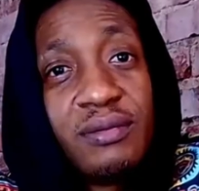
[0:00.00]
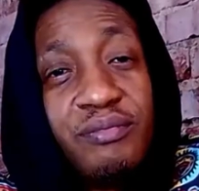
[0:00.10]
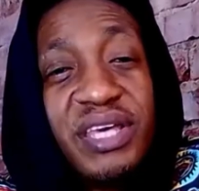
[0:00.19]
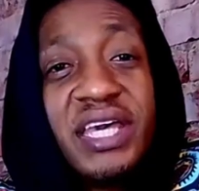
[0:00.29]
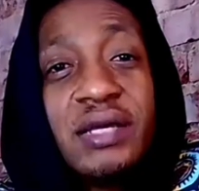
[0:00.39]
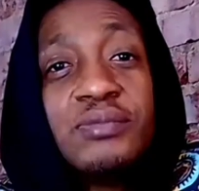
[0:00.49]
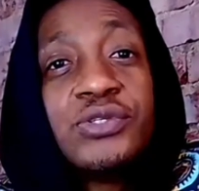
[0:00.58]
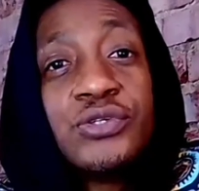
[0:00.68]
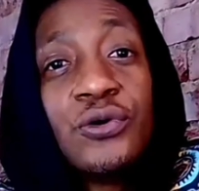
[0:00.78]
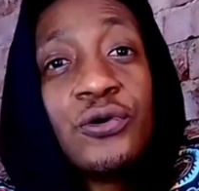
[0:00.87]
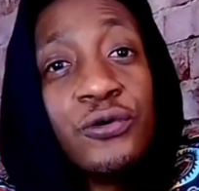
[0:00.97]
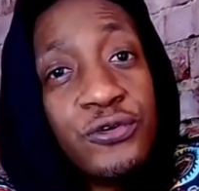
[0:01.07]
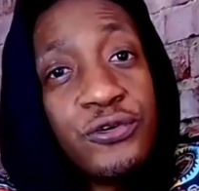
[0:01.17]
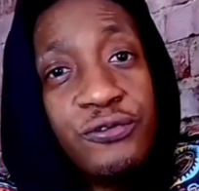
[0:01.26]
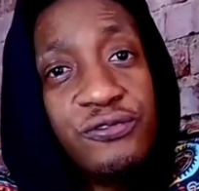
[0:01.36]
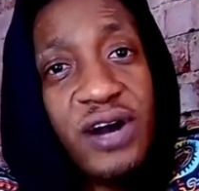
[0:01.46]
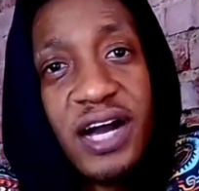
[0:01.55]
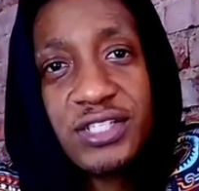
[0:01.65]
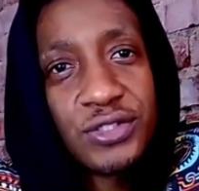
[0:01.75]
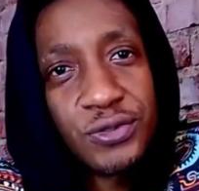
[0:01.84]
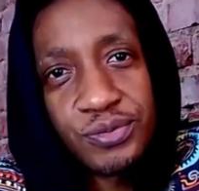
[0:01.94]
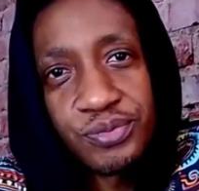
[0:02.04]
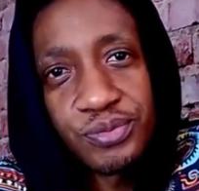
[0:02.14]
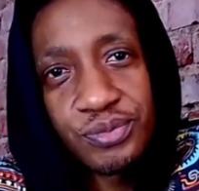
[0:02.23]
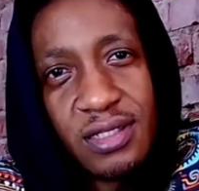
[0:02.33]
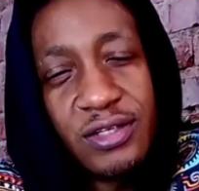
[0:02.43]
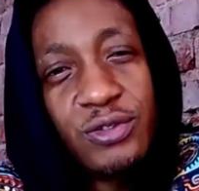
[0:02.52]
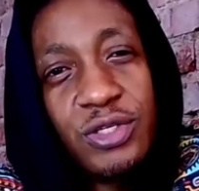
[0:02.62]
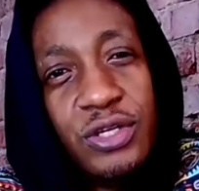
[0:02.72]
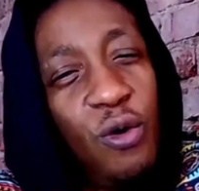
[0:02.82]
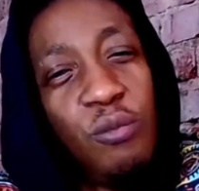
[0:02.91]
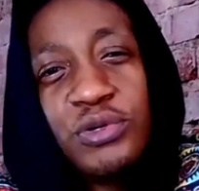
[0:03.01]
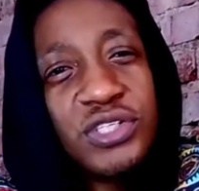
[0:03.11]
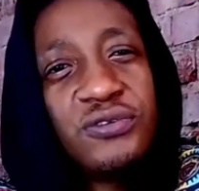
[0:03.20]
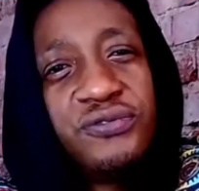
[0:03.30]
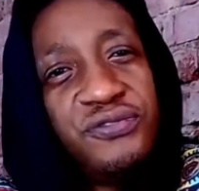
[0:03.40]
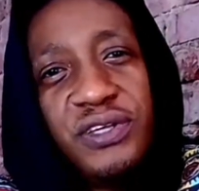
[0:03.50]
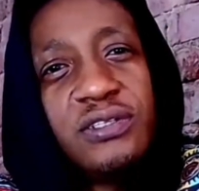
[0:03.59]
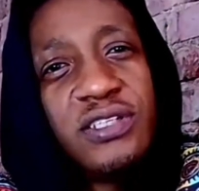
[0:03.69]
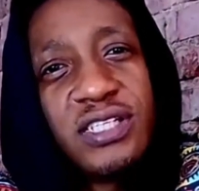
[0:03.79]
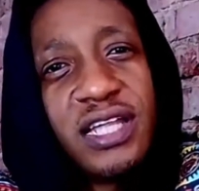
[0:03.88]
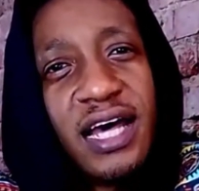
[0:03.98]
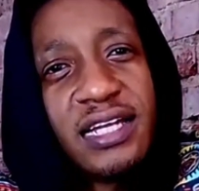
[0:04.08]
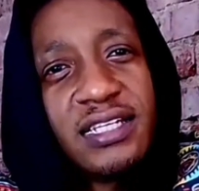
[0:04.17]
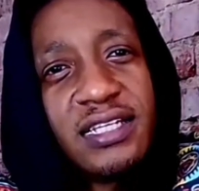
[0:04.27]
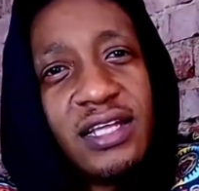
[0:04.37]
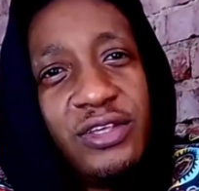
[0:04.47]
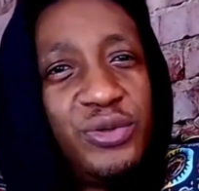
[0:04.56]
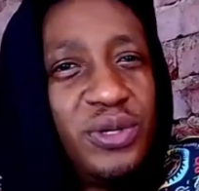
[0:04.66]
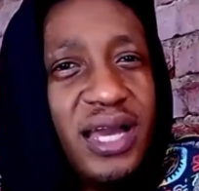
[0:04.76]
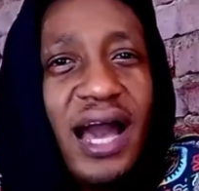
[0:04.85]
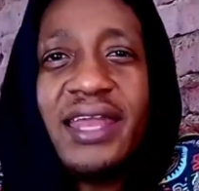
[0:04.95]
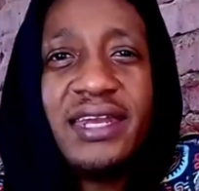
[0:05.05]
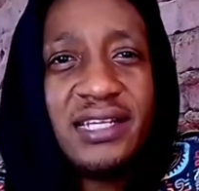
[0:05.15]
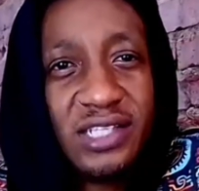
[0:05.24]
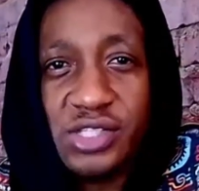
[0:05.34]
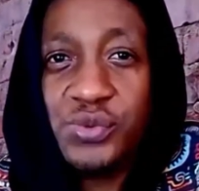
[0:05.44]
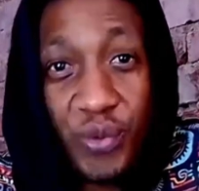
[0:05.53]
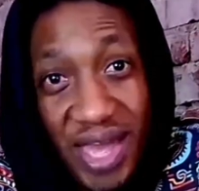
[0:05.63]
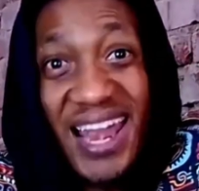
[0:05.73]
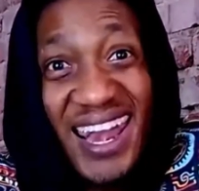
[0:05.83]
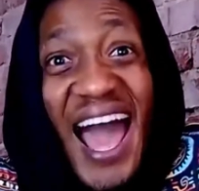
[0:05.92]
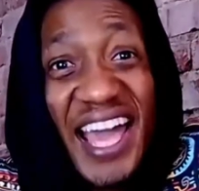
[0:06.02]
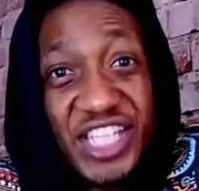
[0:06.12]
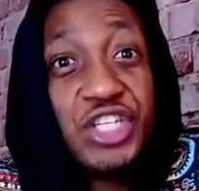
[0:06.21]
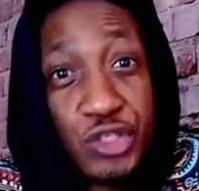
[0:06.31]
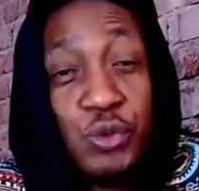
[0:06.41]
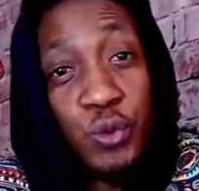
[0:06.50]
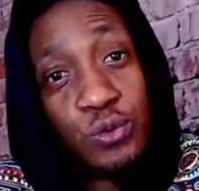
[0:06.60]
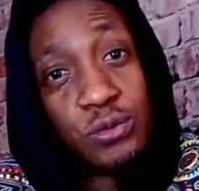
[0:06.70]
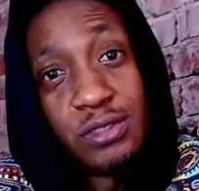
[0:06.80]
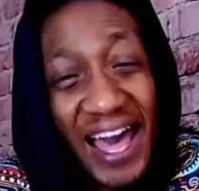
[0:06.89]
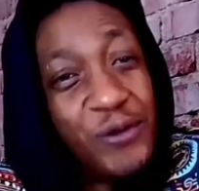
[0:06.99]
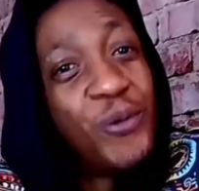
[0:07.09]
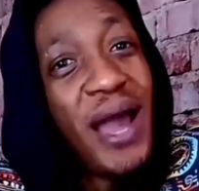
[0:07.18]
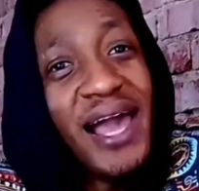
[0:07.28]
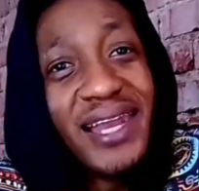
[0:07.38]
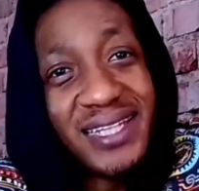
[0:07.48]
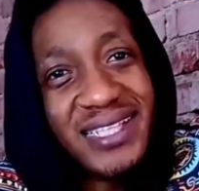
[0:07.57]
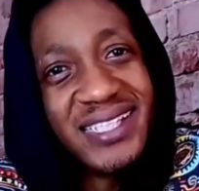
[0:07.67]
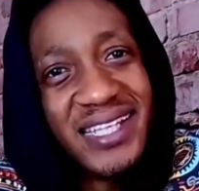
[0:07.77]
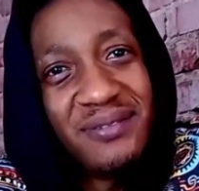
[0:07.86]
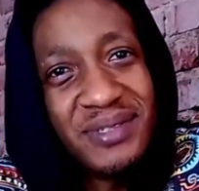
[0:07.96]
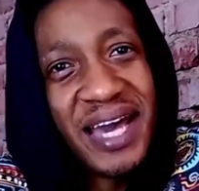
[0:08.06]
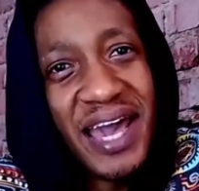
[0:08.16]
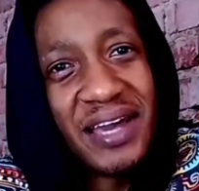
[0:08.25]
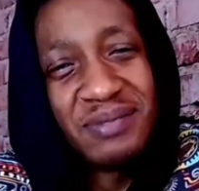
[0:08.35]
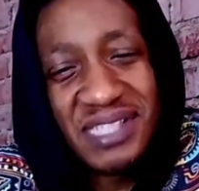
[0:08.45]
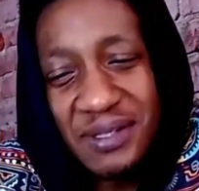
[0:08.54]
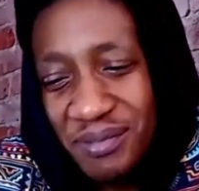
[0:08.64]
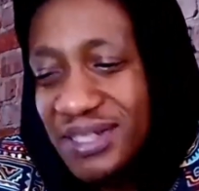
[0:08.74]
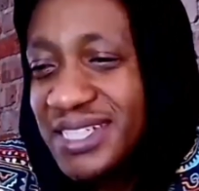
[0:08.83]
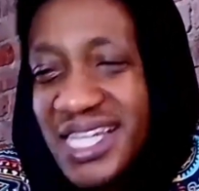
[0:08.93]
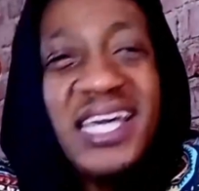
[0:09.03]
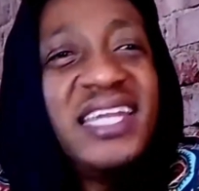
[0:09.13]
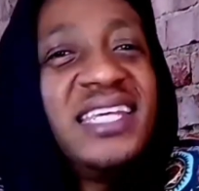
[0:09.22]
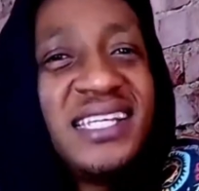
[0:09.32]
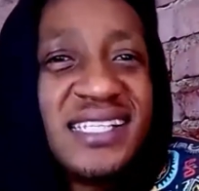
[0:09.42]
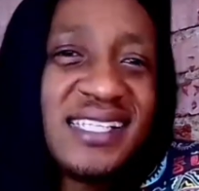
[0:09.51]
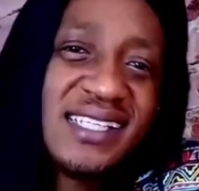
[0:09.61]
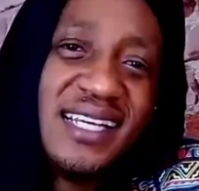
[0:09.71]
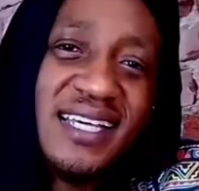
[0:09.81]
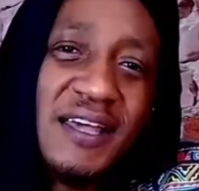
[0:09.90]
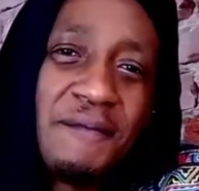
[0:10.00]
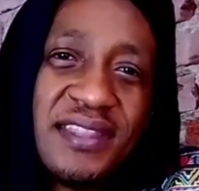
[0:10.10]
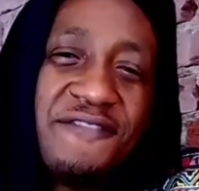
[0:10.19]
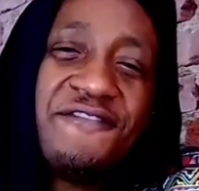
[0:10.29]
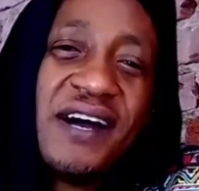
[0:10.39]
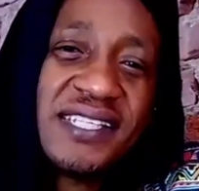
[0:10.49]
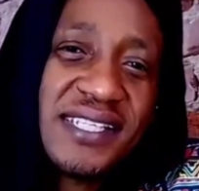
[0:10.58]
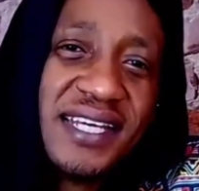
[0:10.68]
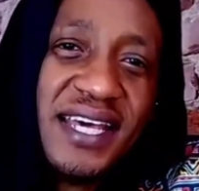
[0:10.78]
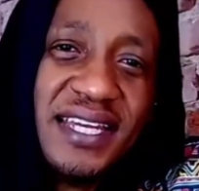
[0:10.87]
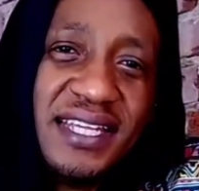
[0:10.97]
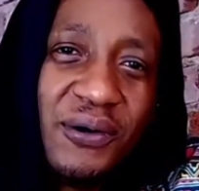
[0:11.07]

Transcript: became so controversial. It almost feels that Ugandans were lied to. And while at the same time, simultaneously, the First Lady